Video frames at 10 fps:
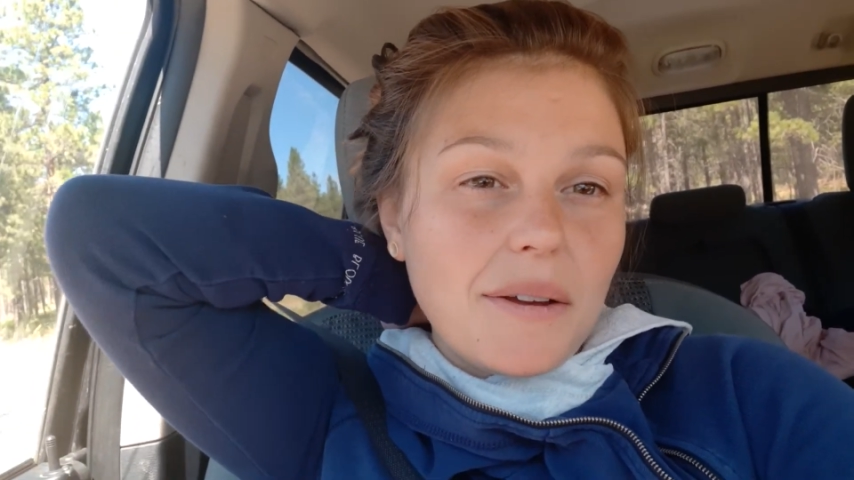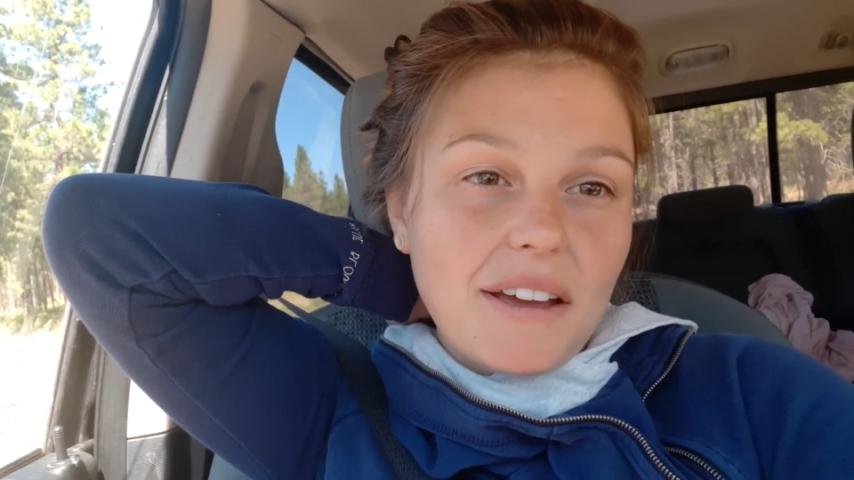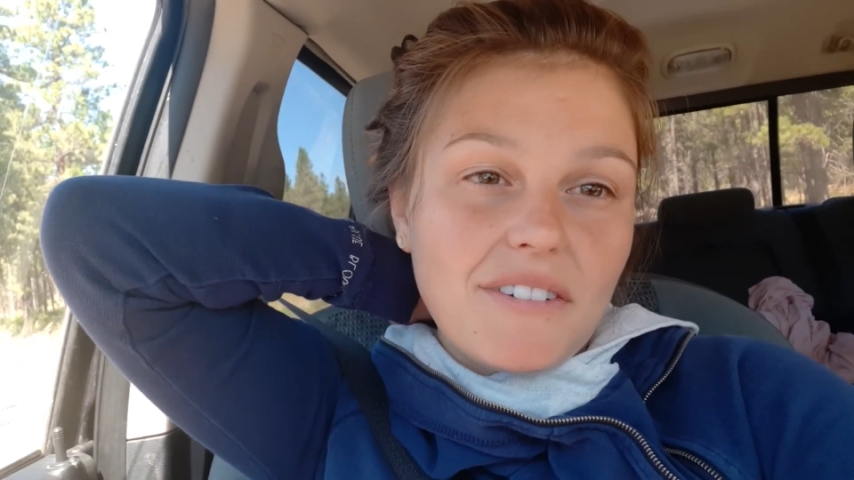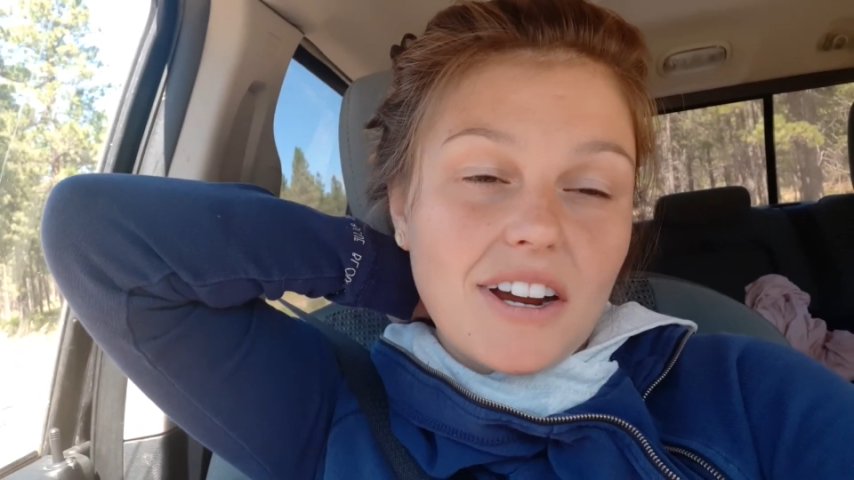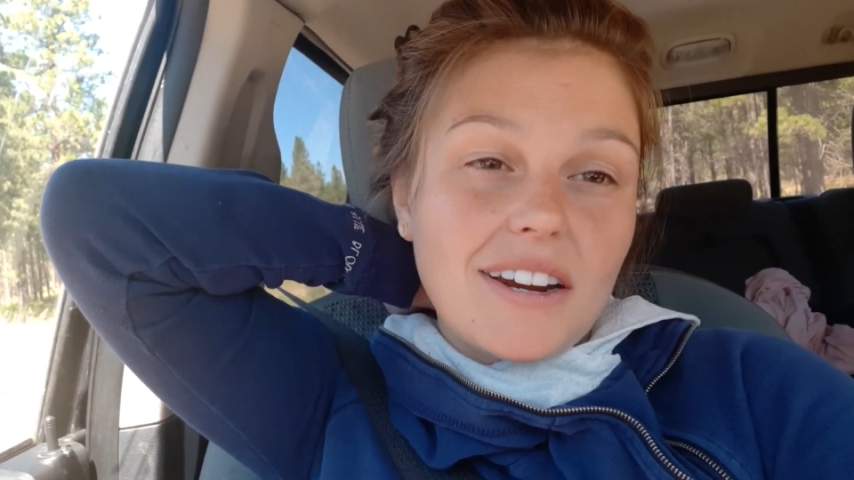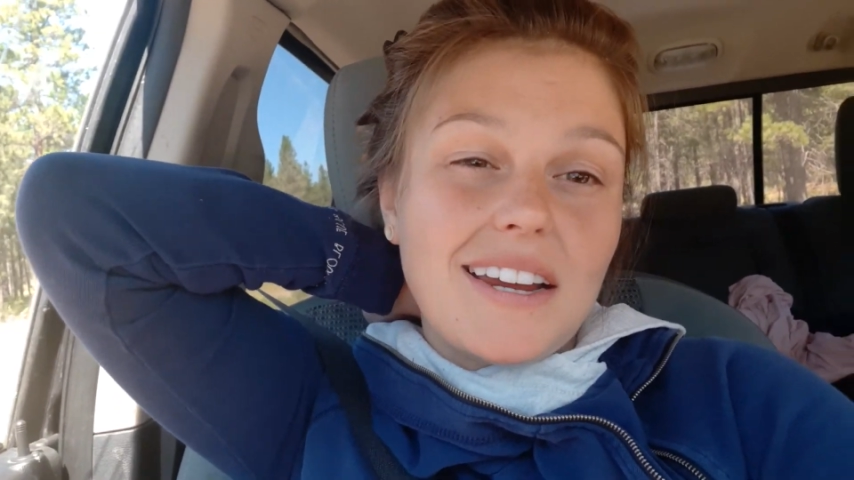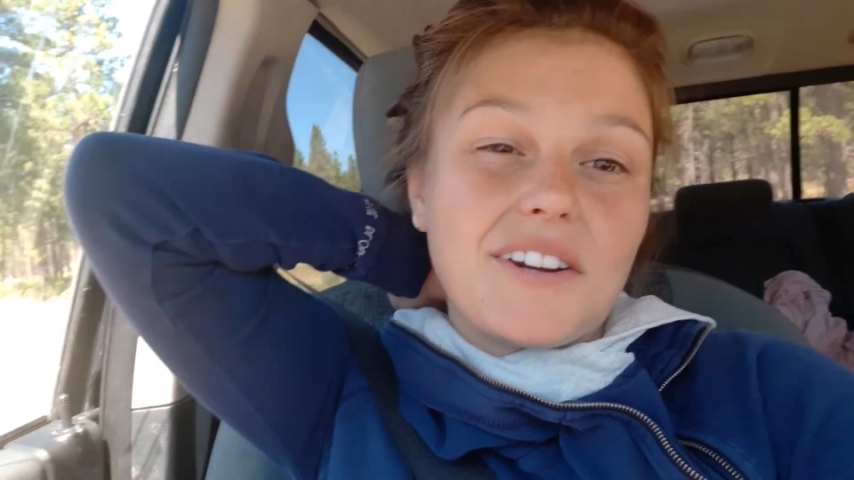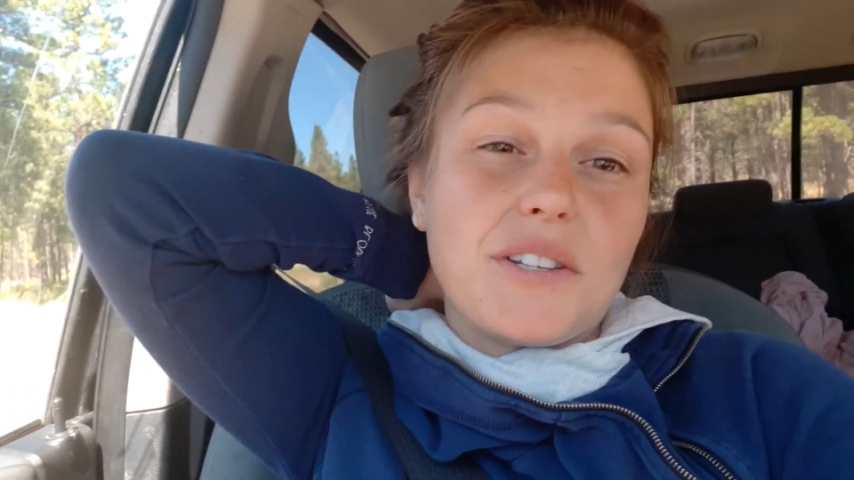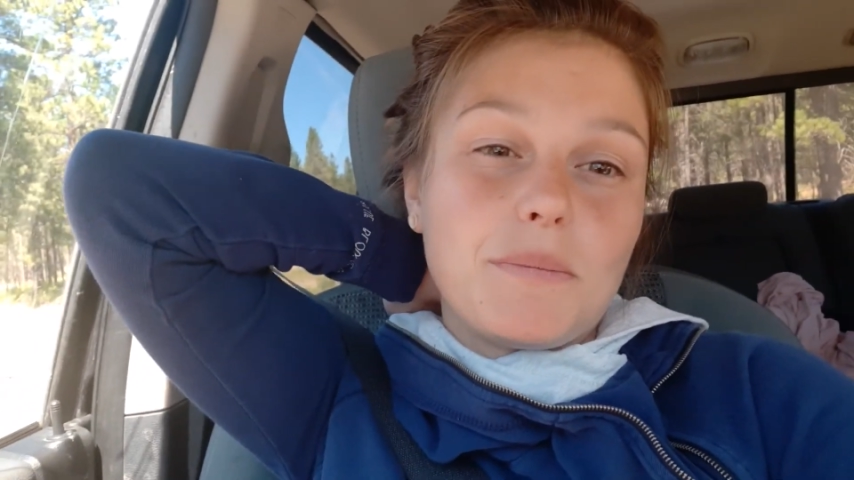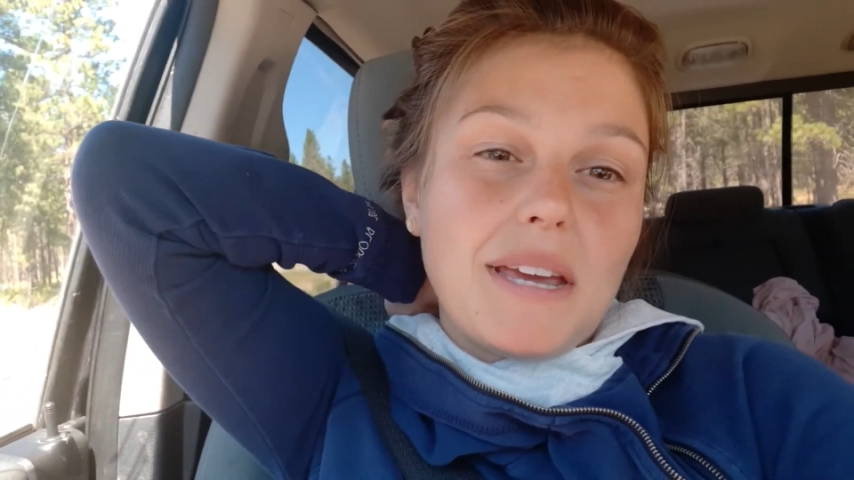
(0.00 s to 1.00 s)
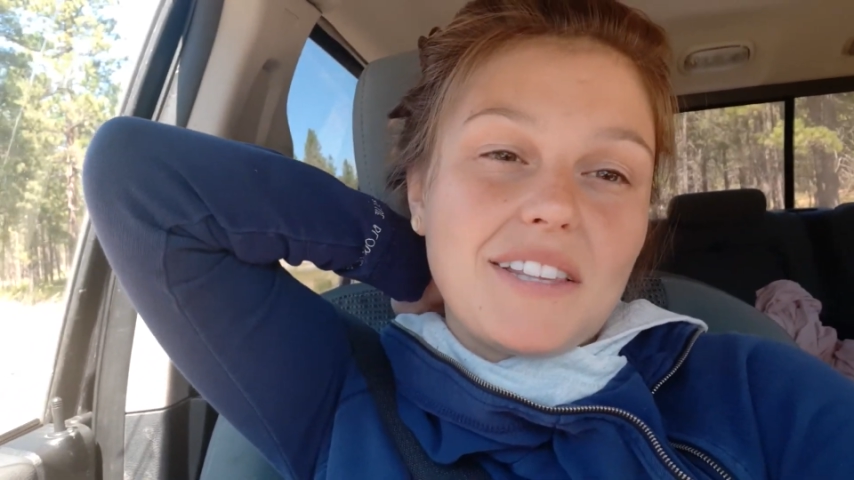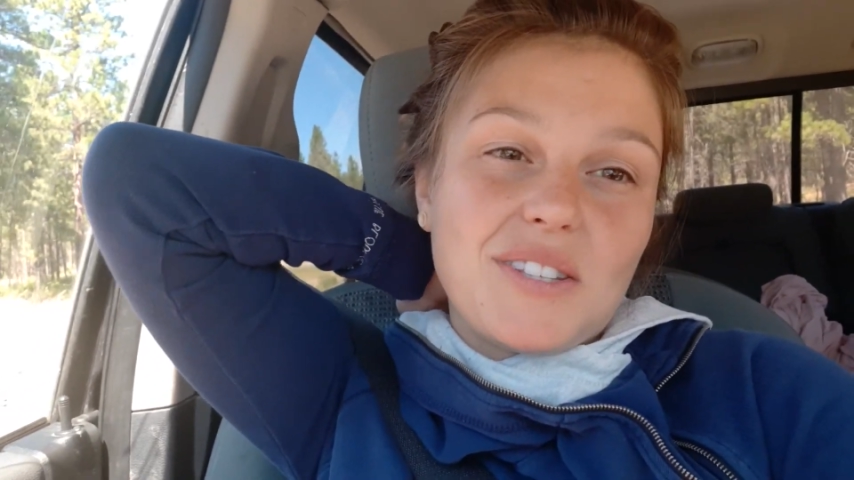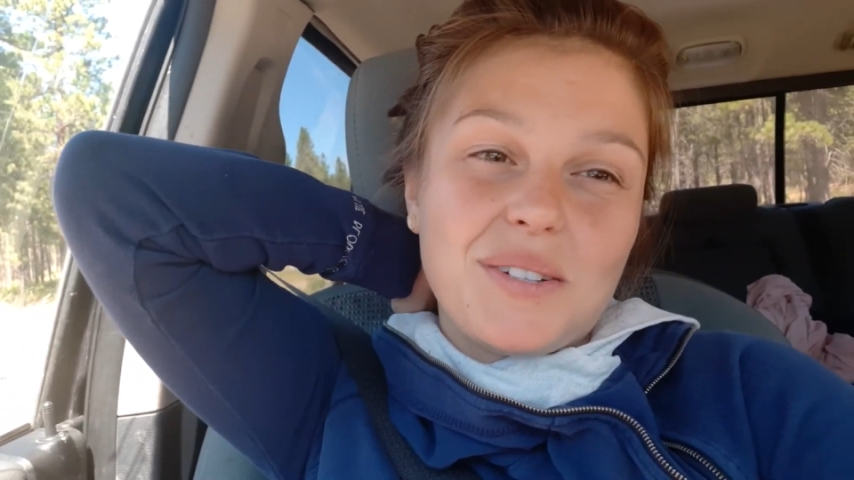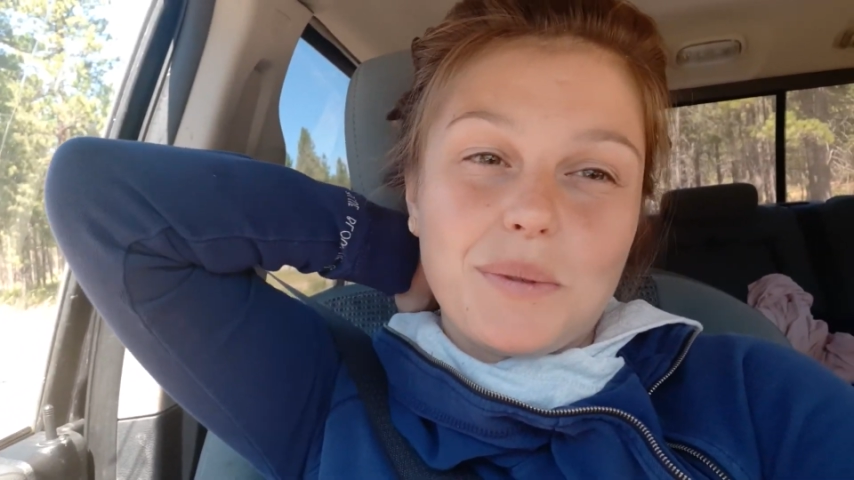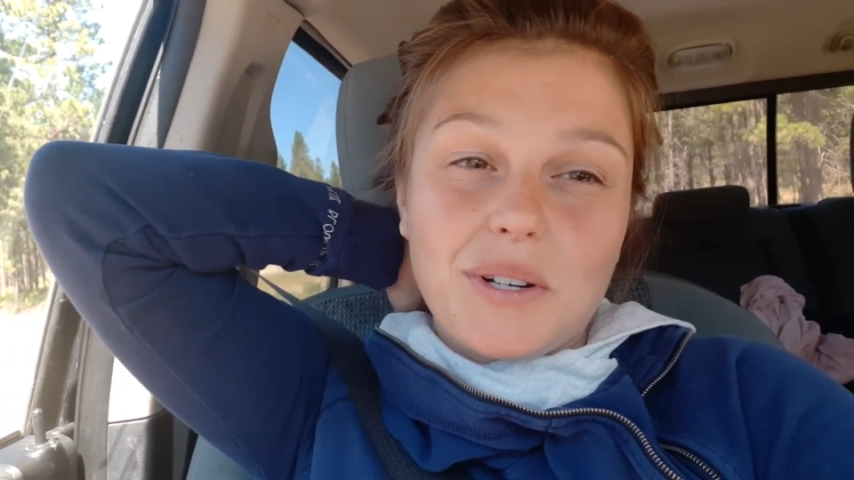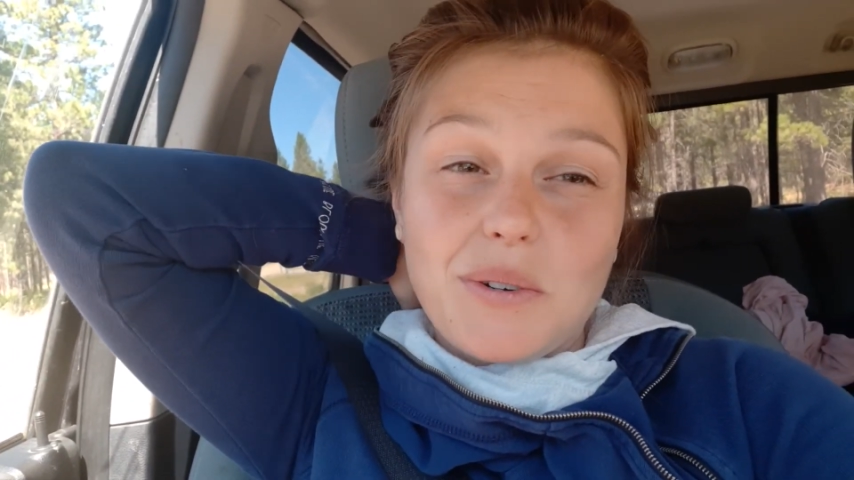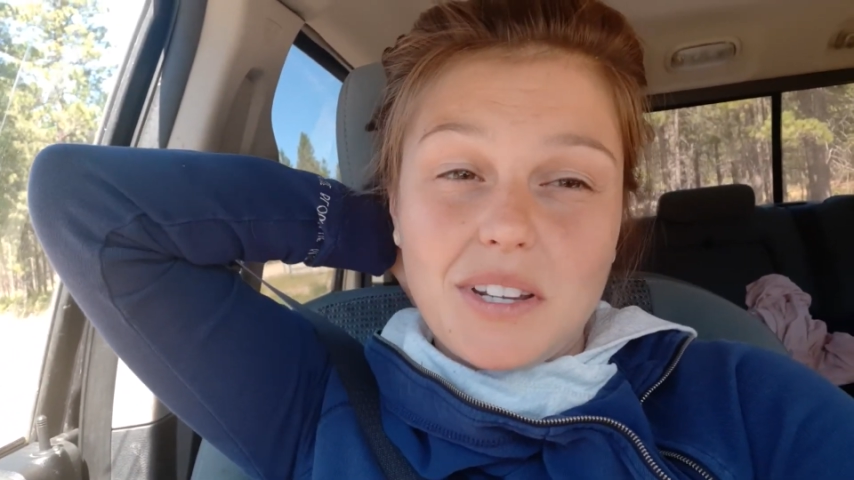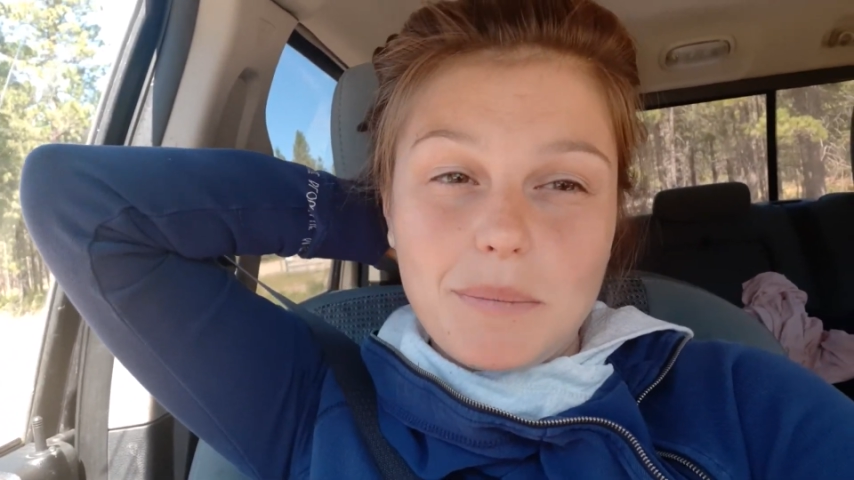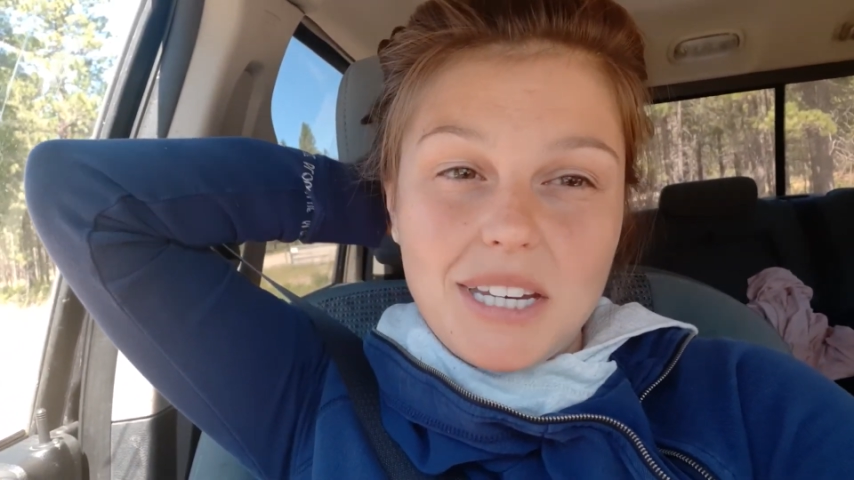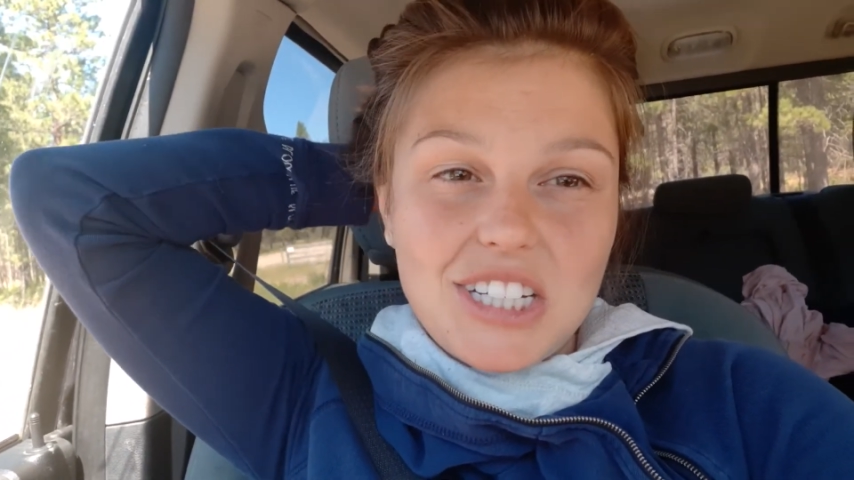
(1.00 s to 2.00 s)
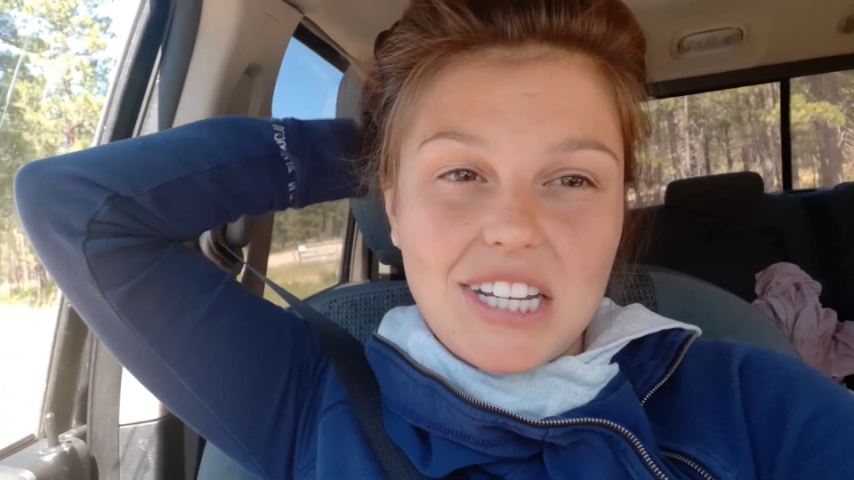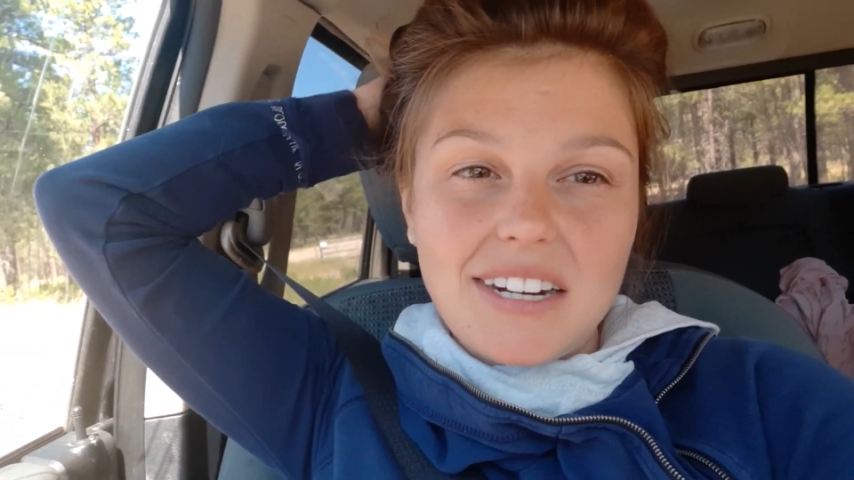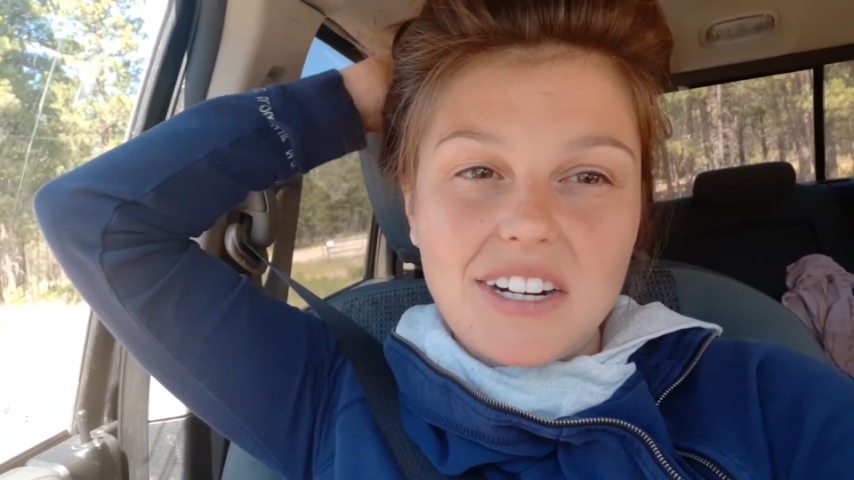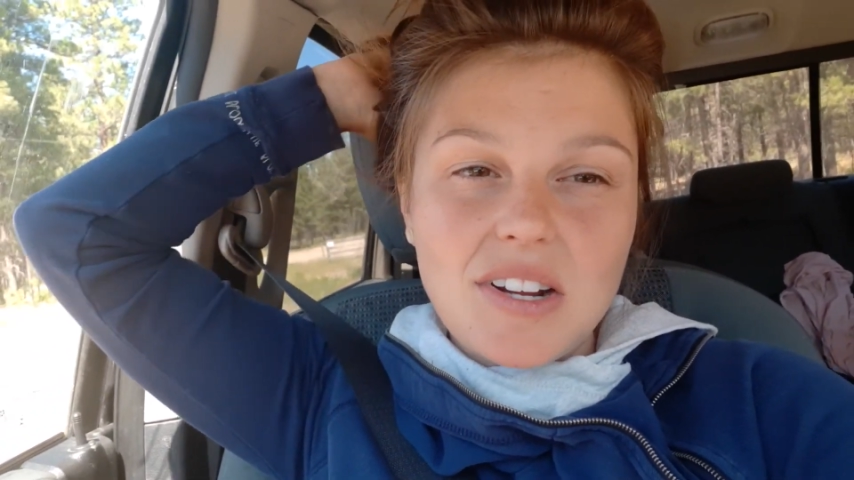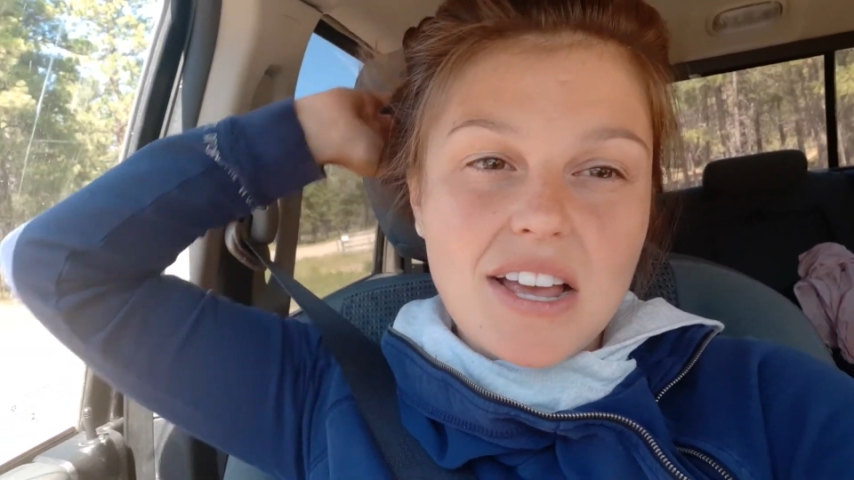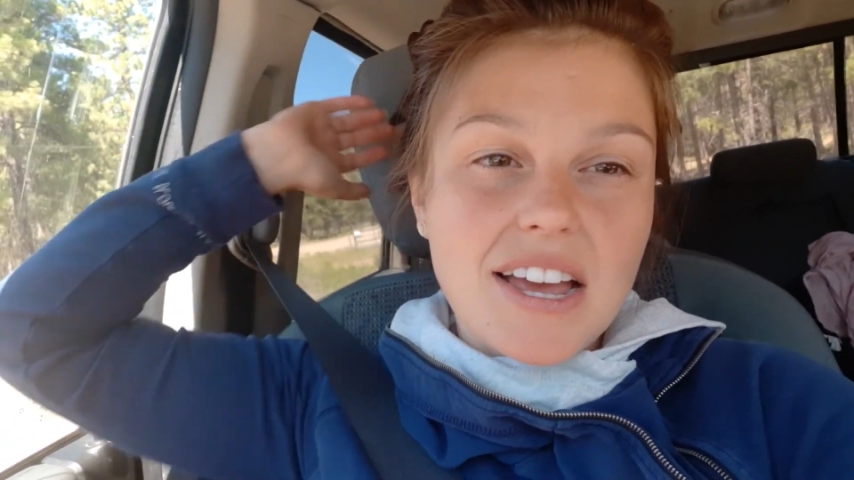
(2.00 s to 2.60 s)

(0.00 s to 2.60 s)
I forgot Anna's bathing suit, we're going to the beach later.